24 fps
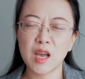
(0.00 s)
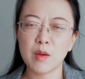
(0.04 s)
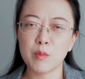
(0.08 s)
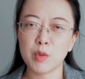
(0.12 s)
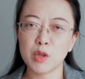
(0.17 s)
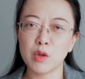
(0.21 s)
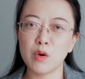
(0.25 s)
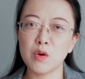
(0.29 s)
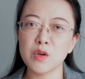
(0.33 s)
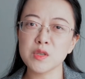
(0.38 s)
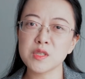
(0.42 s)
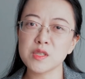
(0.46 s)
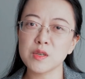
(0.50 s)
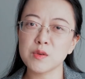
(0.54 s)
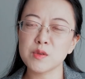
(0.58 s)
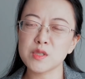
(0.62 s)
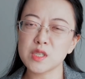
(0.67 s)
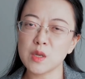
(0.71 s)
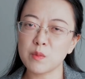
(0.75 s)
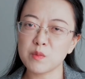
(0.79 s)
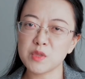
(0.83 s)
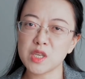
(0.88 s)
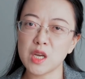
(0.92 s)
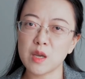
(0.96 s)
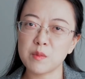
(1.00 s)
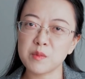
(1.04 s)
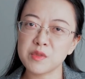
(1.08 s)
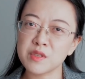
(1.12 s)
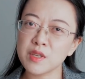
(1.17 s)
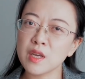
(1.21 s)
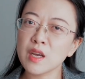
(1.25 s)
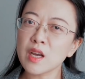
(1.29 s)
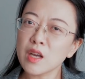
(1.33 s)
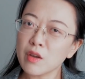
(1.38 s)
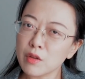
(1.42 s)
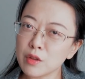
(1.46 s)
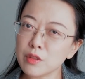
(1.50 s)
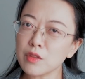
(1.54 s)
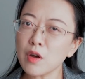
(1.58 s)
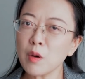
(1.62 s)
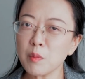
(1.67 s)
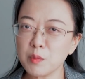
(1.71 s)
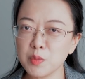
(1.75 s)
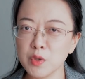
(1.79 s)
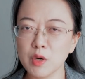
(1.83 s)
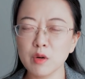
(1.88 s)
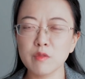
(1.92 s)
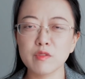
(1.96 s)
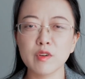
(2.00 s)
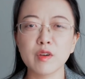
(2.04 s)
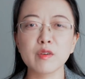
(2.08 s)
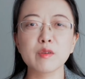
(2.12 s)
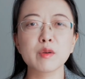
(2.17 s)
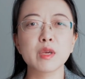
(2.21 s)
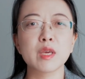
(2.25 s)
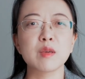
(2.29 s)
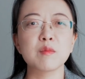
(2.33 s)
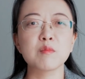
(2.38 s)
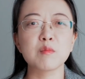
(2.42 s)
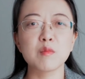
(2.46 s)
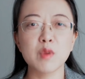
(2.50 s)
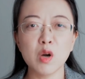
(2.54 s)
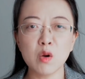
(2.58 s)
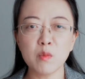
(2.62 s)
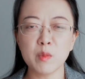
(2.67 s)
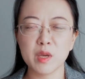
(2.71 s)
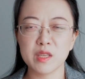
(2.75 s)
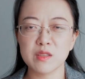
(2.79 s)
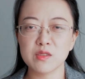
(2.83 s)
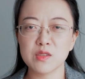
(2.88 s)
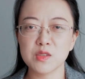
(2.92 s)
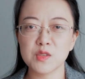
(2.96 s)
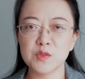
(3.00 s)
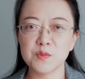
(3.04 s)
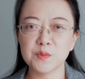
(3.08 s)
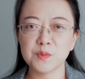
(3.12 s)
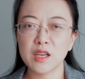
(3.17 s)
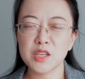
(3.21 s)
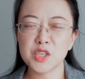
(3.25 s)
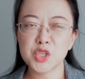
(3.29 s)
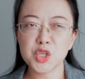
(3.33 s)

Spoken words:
but also sometimes thought-provoking moments.